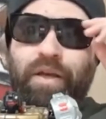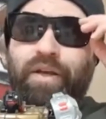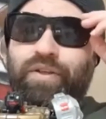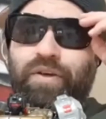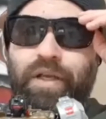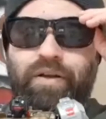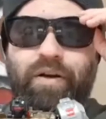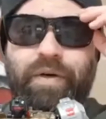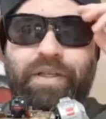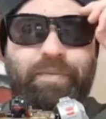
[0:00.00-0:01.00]
So like
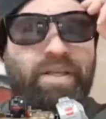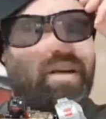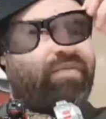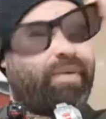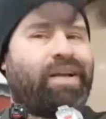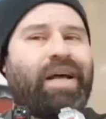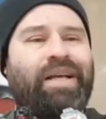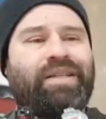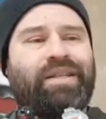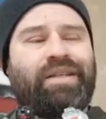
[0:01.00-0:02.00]
always, let me take off my
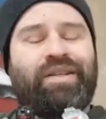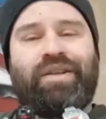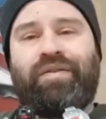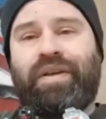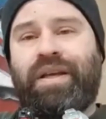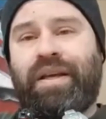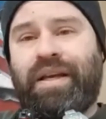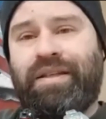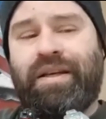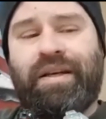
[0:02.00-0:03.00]
glasses because, you know, the king
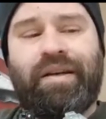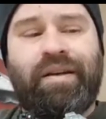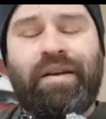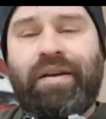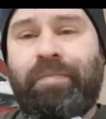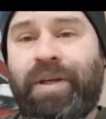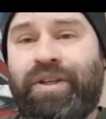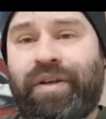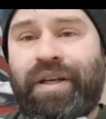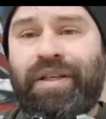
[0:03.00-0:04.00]
has to make
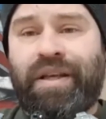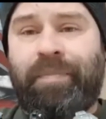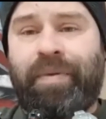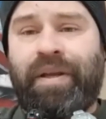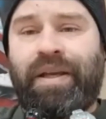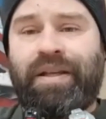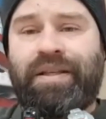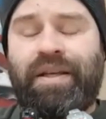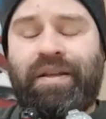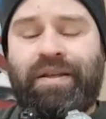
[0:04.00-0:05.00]
sure he's up and you can
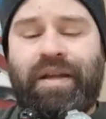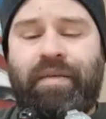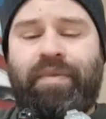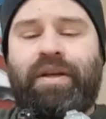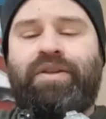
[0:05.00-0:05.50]
see this damn thing.